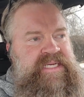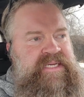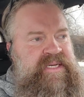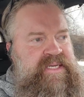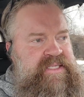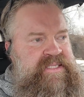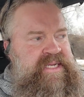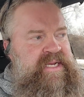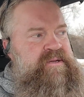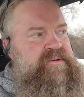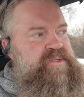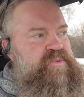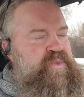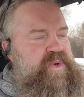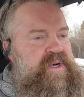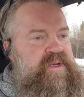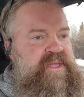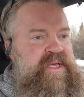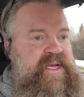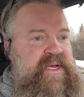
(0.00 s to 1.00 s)
like I said, it was a
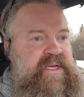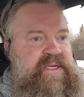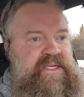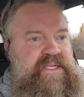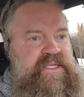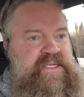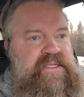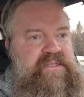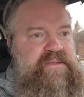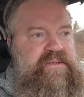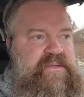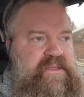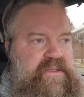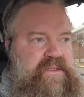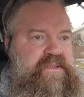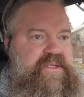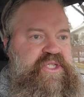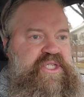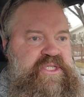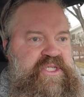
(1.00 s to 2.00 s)
weird thing. I just
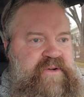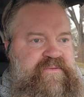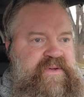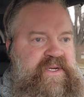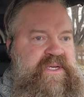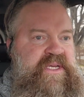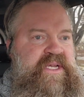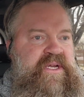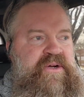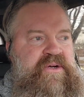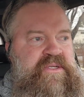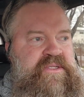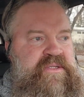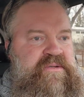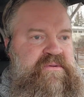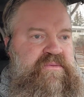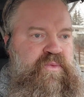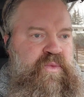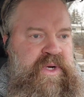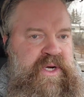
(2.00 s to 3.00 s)
shifted gears
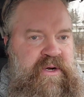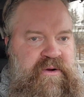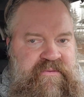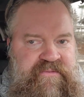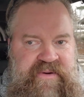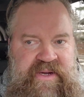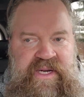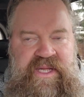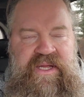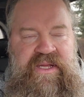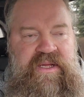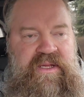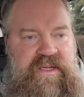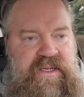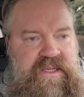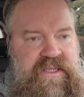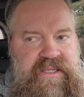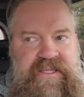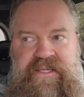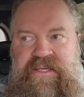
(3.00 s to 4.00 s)
weird, funny,
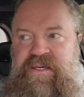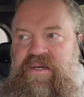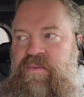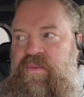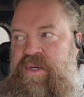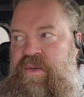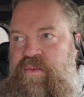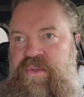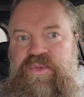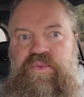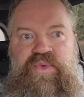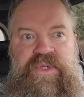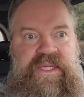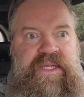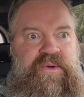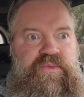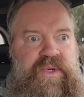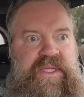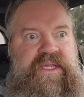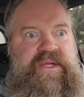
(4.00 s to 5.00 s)
when it was
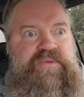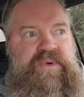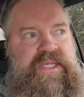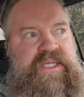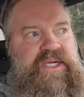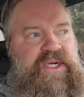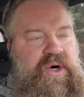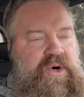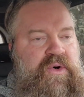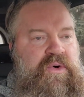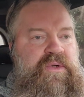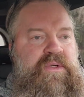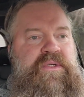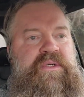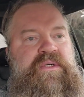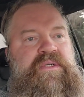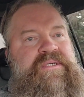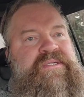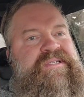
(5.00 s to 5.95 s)
really, really, really cold.